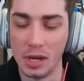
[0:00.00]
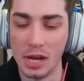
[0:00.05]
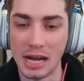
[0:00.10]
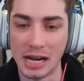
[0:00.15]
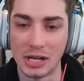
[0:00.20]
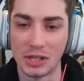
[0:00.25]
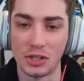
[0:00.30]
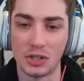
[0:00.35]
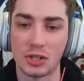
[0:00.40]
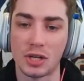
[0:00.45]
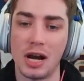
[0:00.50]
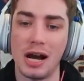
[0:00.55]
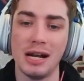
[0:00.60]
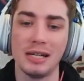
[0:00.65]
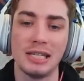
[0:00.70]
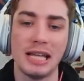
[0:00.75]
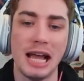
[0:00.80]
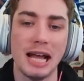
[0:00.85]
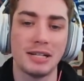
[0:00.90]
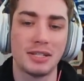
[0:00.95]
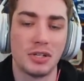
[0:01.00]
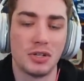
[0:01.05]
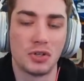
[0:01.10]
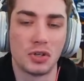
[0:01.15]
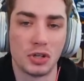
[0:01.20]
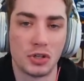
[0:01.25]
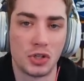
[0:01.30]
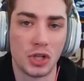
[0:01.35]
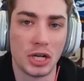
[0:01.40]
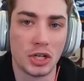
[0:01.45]
Because his contact is
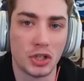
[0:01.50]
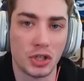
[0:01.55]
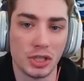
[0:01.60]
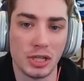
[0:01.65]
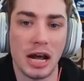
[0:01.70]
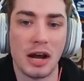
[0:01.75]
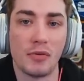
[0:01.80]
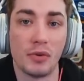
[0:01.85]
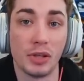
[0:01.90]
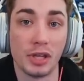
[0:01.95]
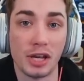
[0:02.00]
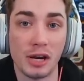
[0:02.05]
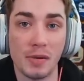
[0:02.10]
essentially not really going